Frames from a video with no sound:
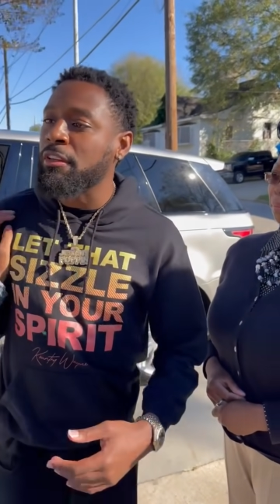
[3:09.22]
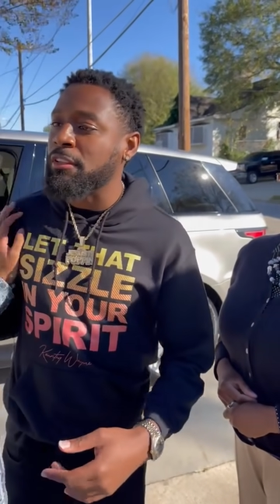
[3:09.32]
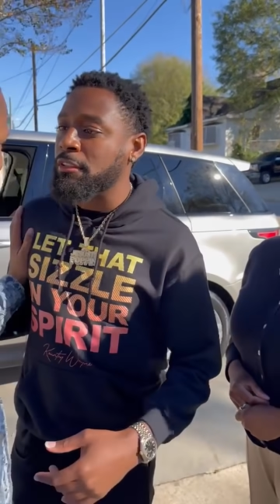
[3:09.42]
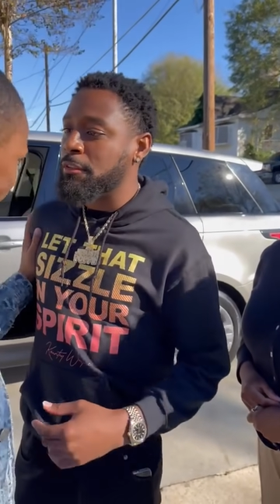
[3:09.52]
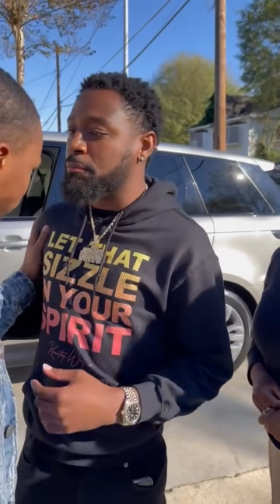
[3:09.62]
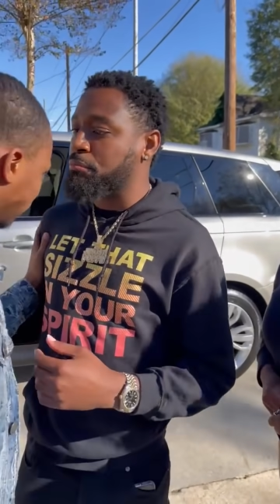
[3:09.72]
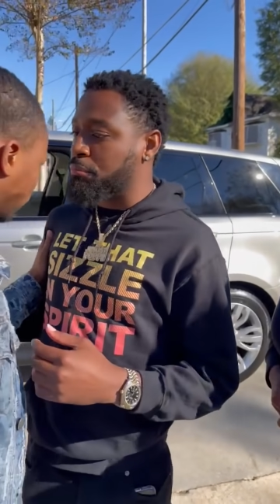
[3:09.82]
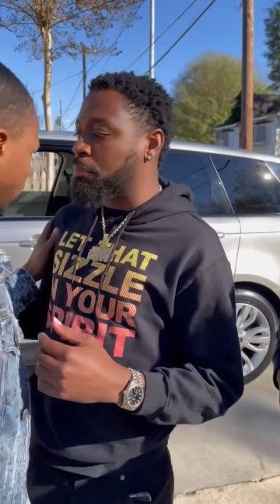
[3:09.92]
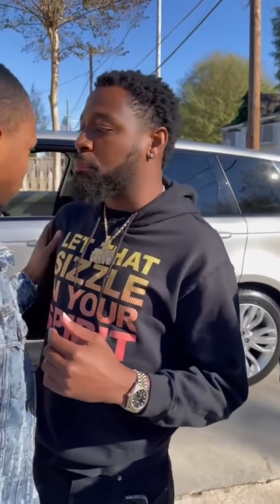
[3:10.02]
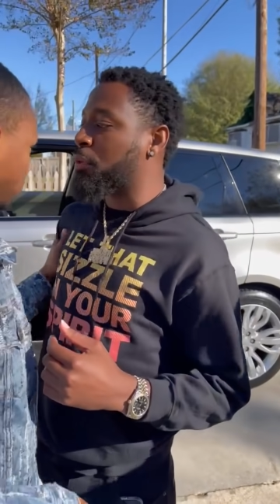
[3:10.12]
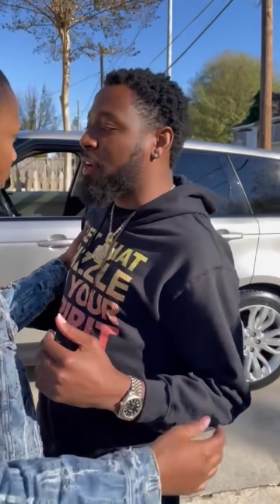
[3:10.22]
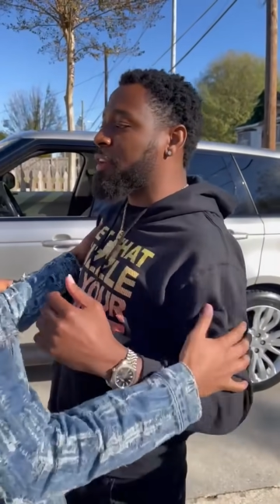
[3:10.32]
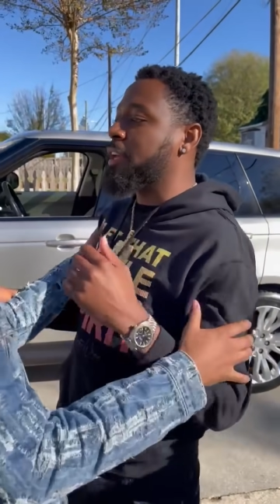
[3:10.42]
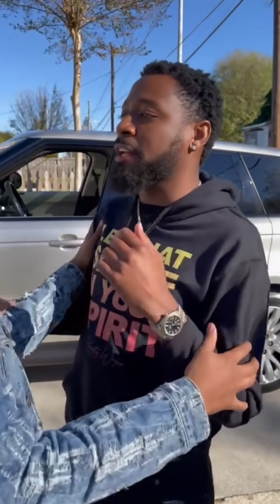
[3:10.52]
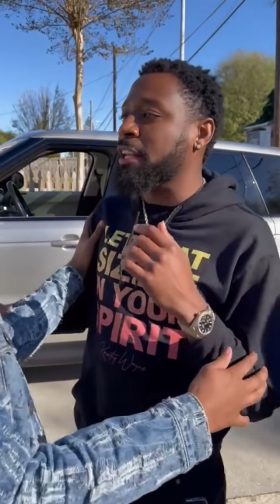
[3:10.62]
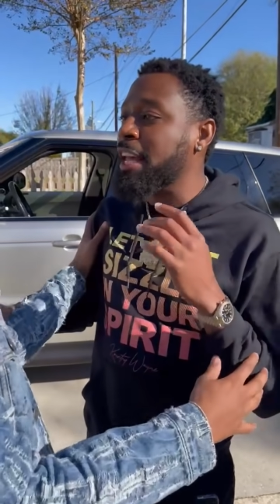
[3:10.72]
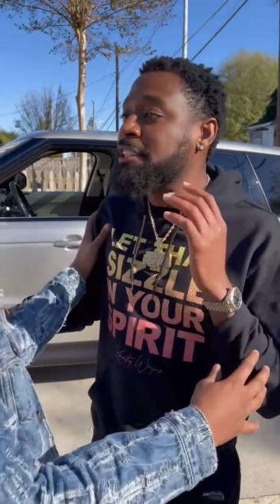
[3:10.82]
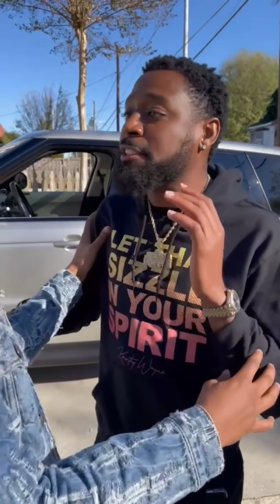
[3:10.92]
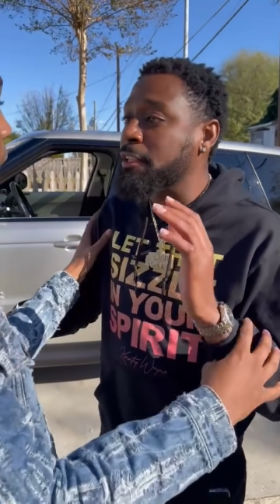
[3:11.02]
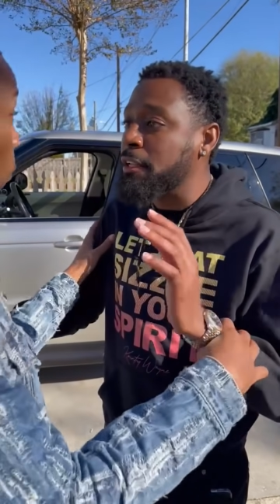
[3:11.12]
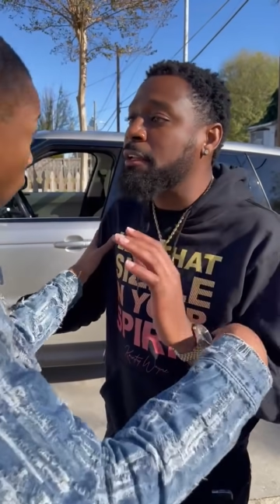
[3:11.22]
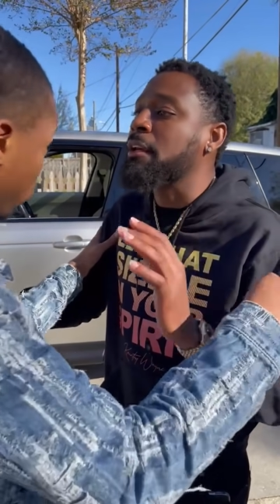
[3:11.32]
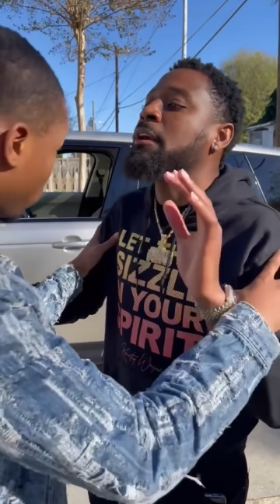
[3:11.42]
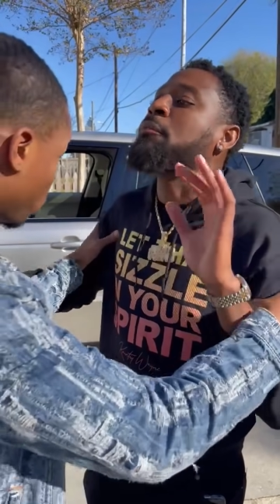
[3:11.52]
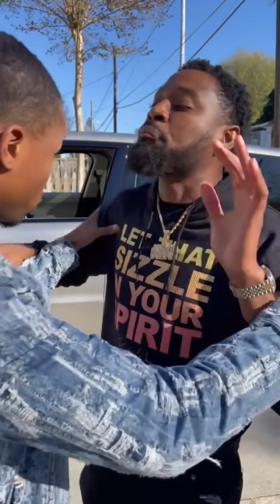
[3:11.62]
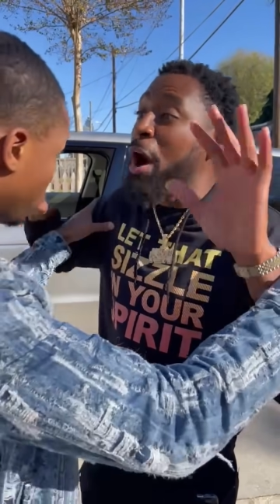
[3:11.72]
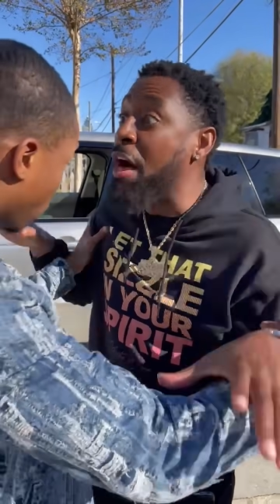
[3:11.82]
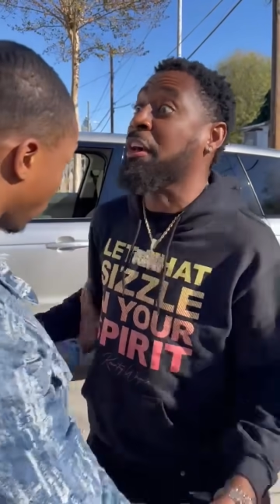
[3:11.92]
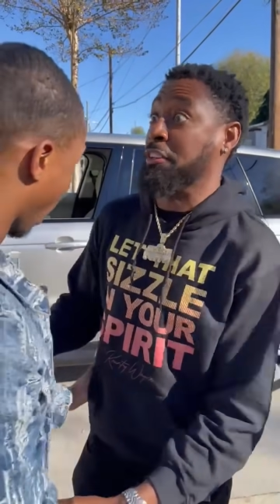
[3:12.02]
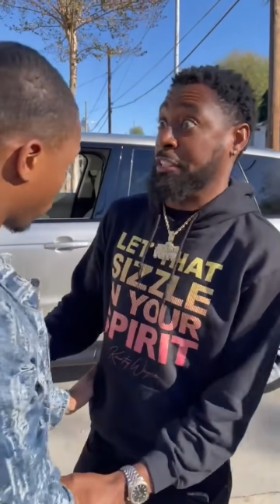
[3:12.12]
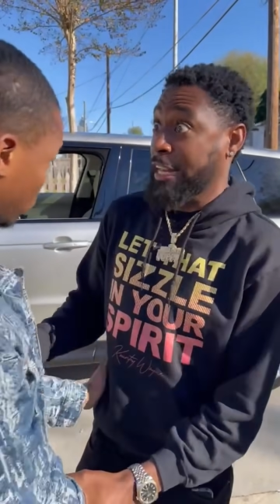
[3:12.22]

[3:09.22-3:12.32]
working the rest of the brother, here, listen. I work for you, you brother.